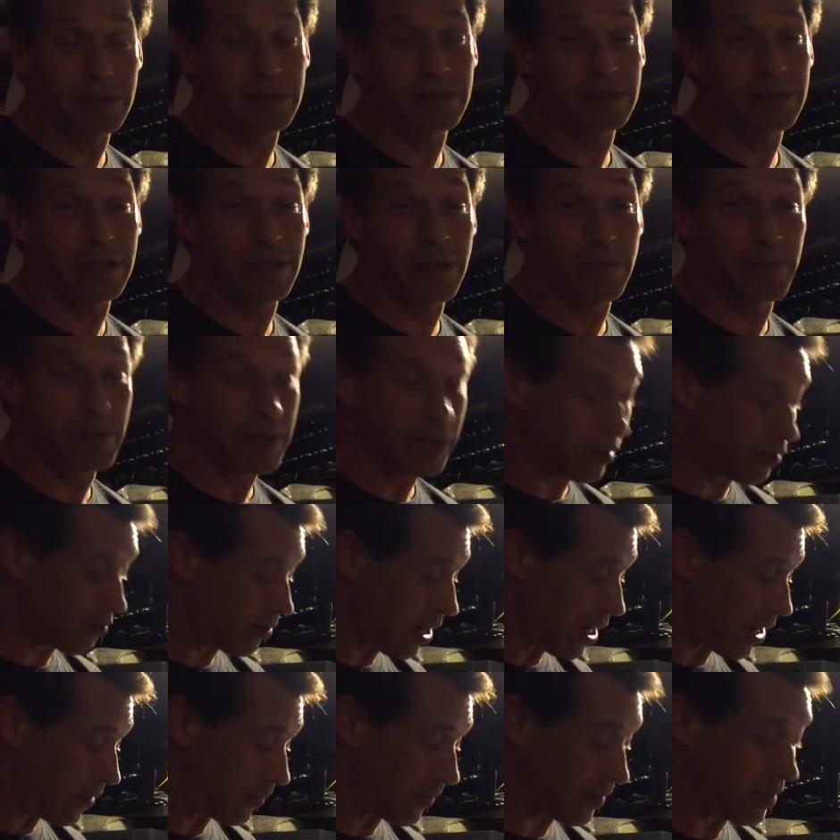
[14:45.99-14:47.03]
It's just going to be a
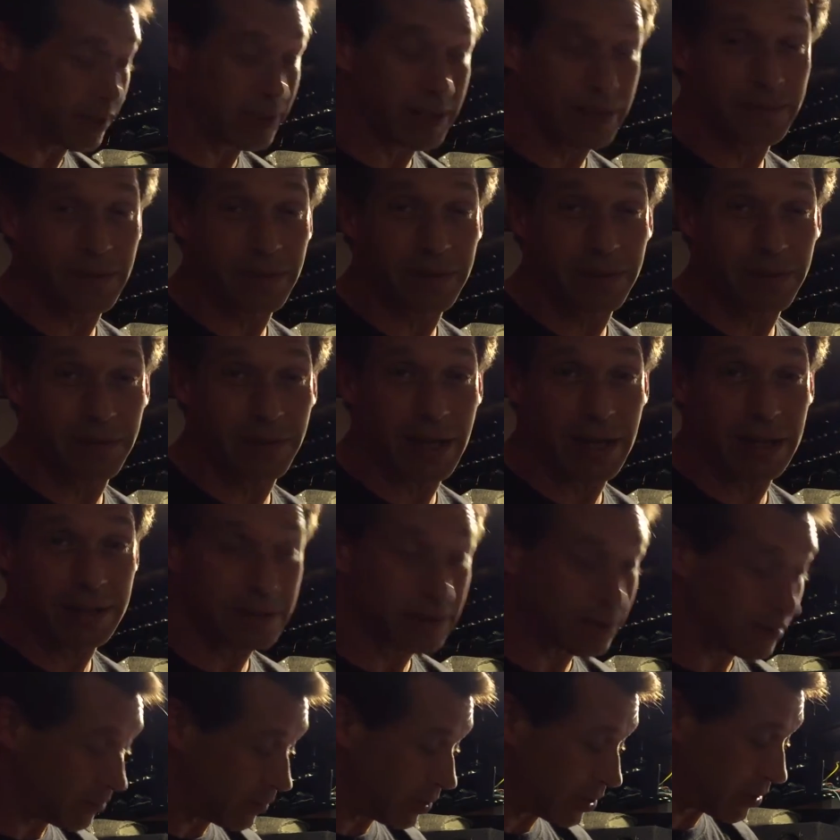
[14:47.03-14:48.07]
graph in a different
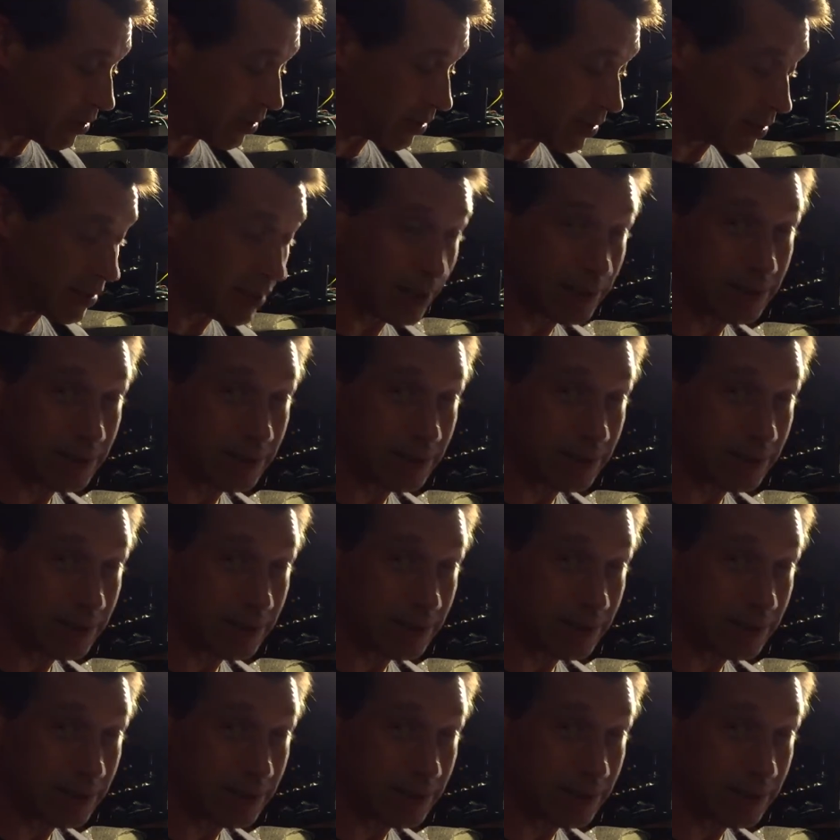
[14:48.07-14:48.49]
direction, which is